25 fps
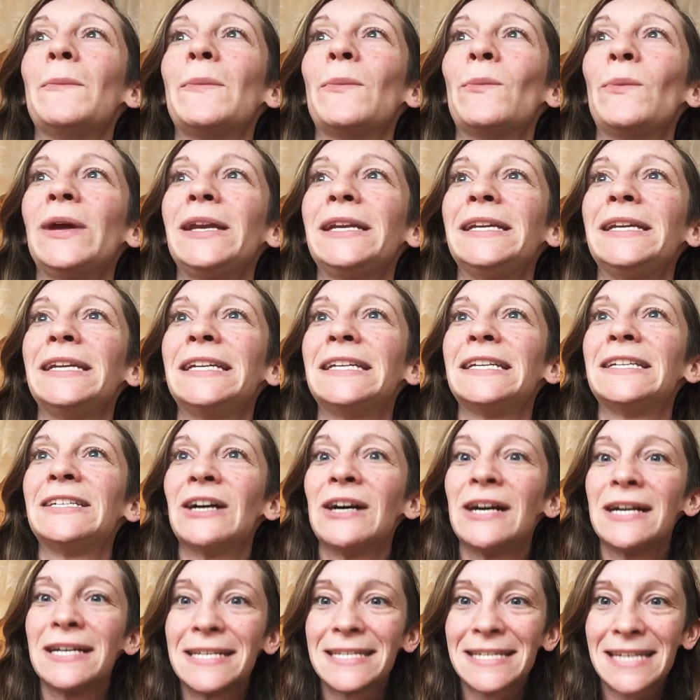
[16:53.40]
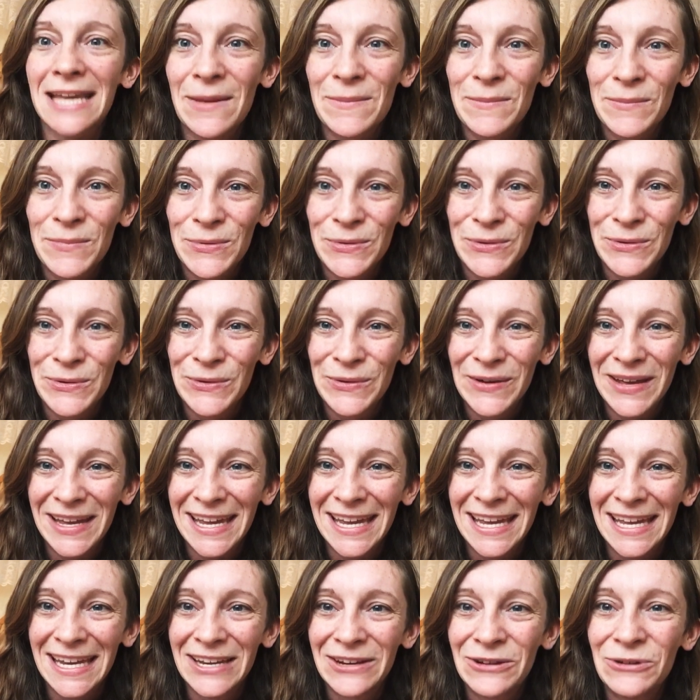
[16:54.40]
We did a dance temple
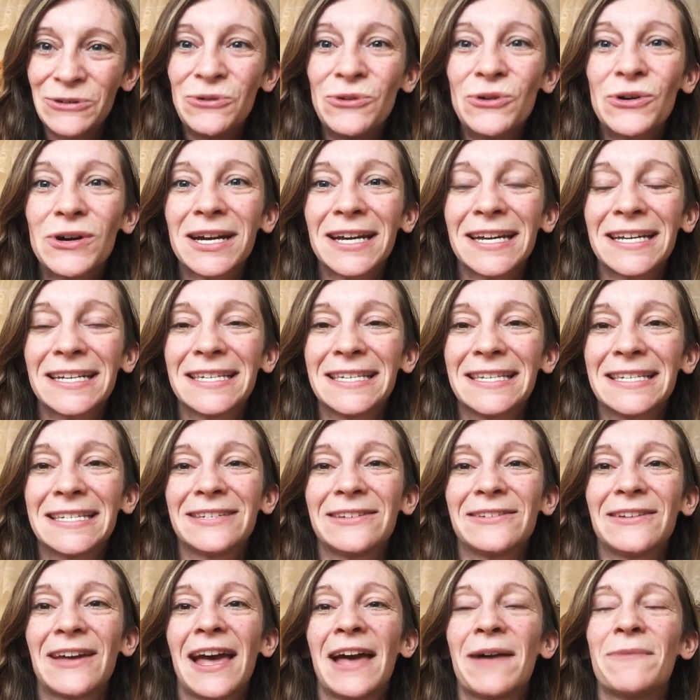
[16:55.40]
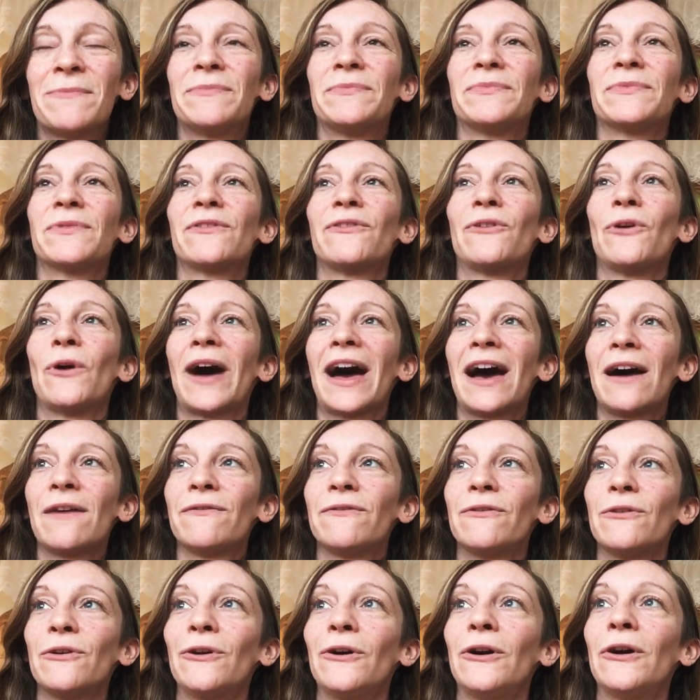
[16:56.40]
in August for
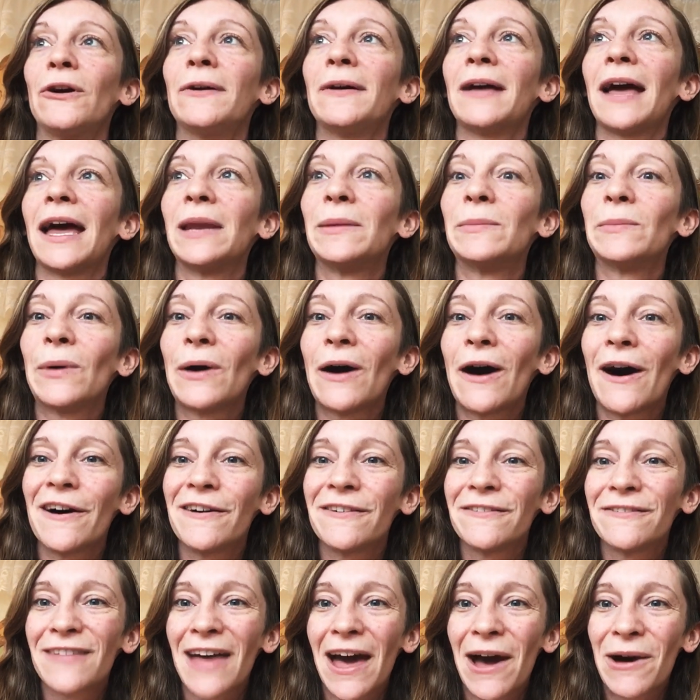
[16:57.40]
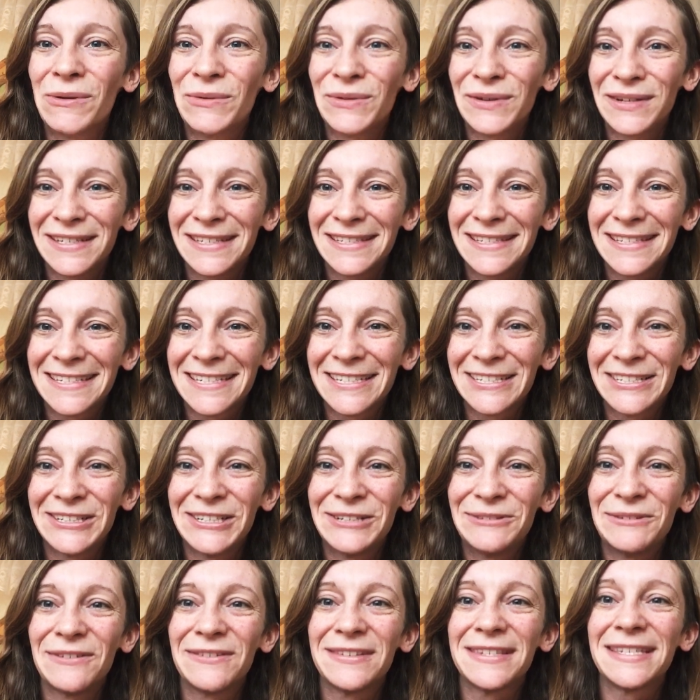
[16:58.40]
Hathor, and part of that was to
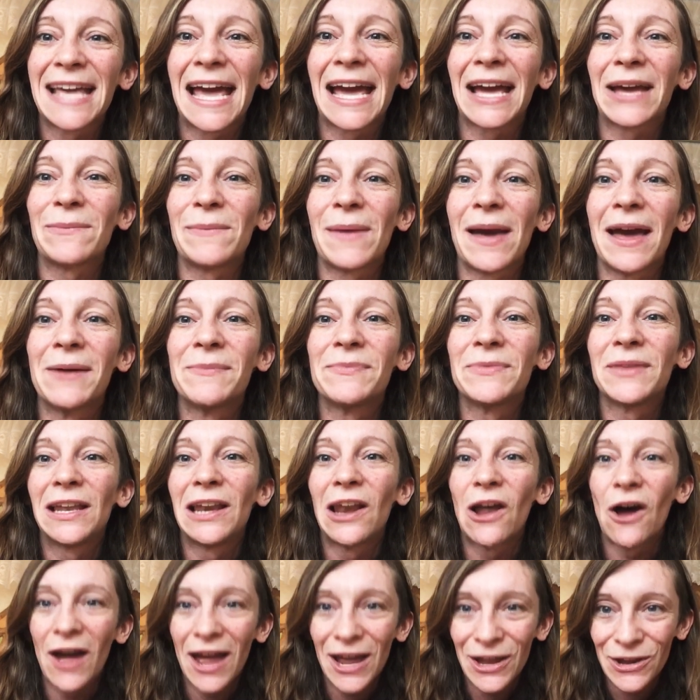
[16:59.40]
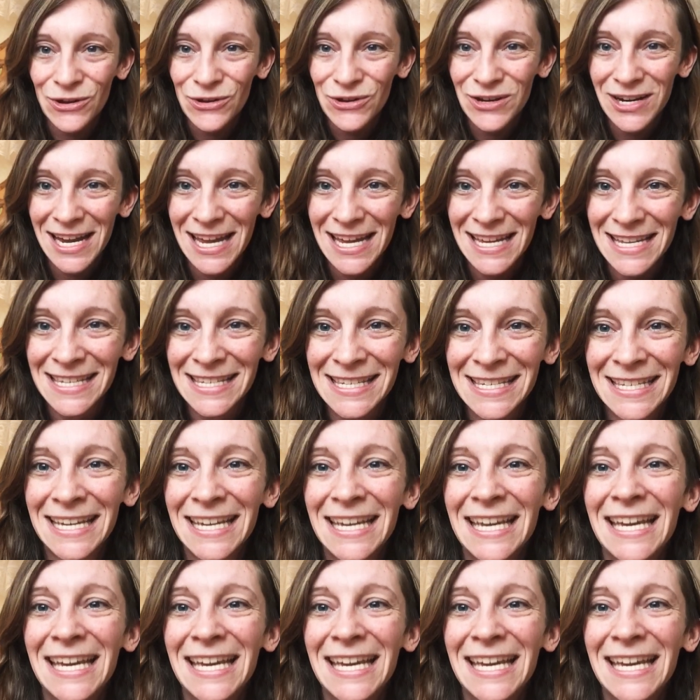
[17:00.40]
do with Sekhmet, the lion goddess.